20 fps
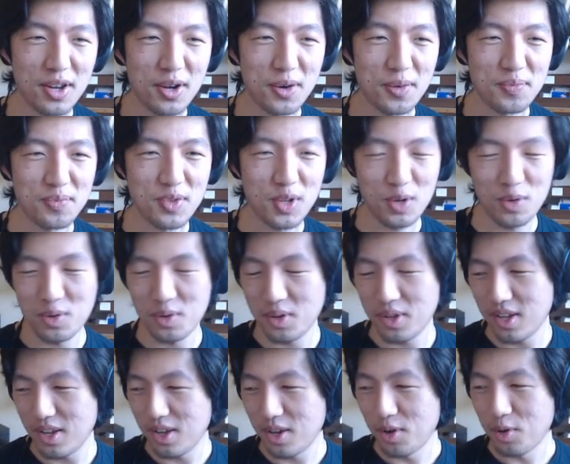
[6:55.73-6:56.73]
know,
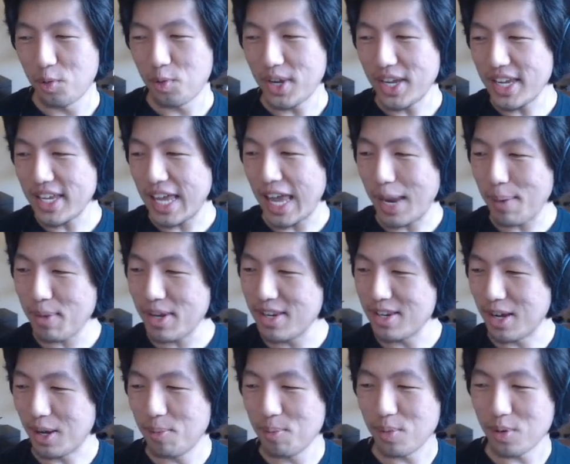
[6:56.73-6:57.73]
we came
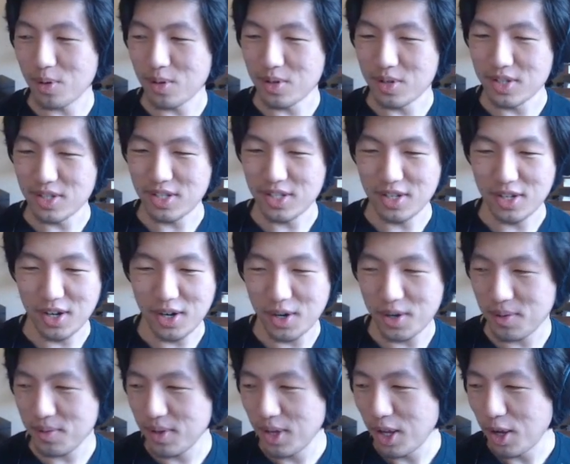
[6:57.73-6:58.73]
in numbers. You
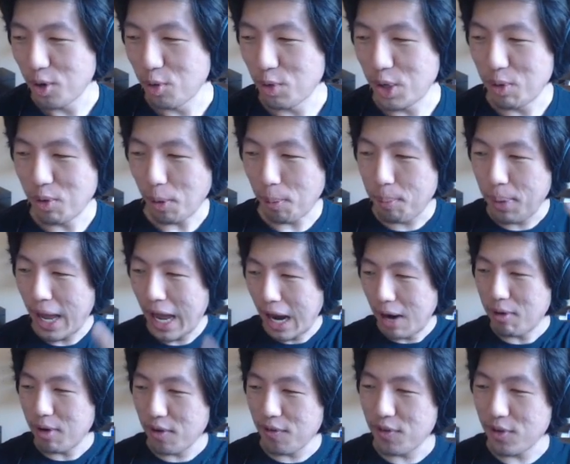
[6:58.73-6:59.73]
know, we were
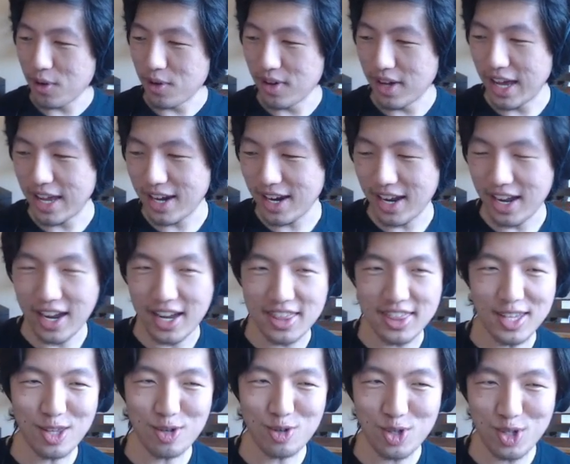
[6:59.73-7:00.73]
powerful, and I
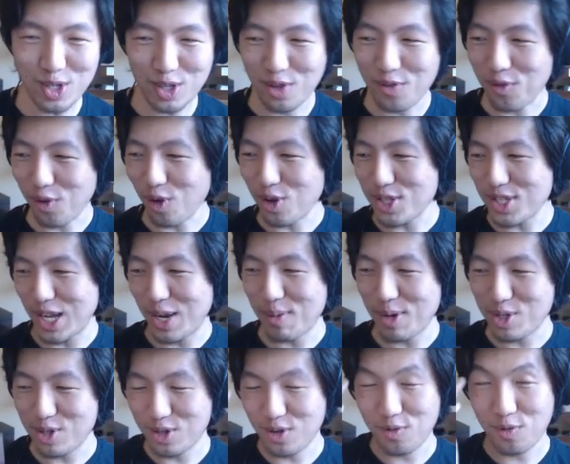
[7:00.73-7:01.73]
this was like the first
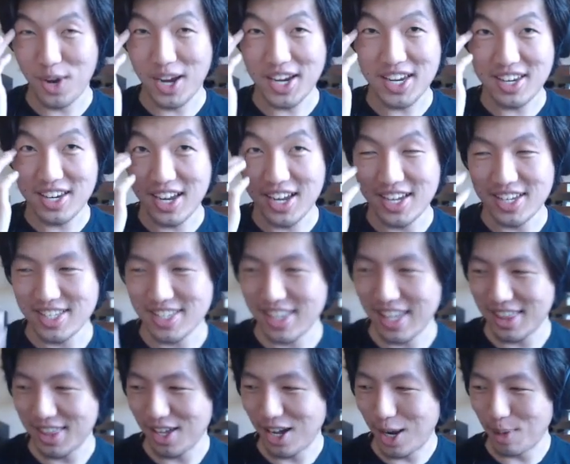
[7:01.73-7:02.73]
time I sort of recognized
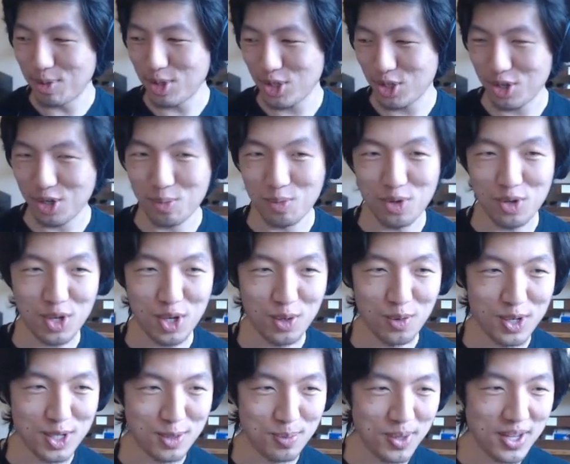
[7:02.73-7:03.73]
that the object of community
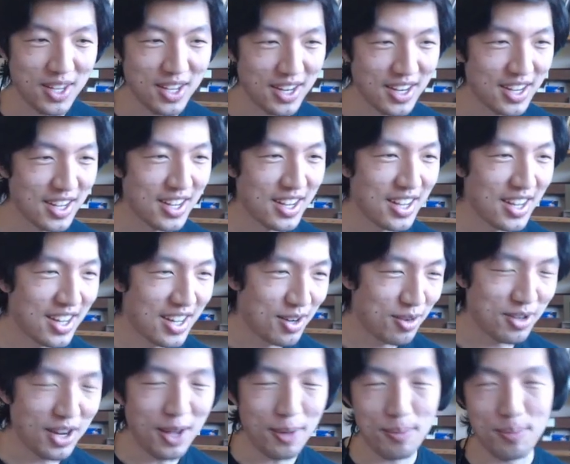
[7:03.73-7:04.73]
was big.
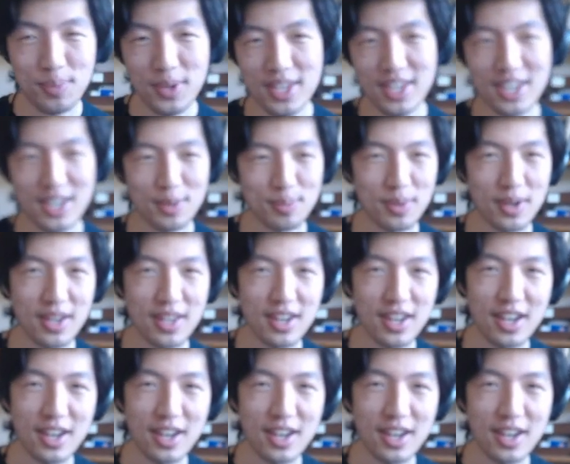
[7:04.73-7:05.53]
Well, not big, but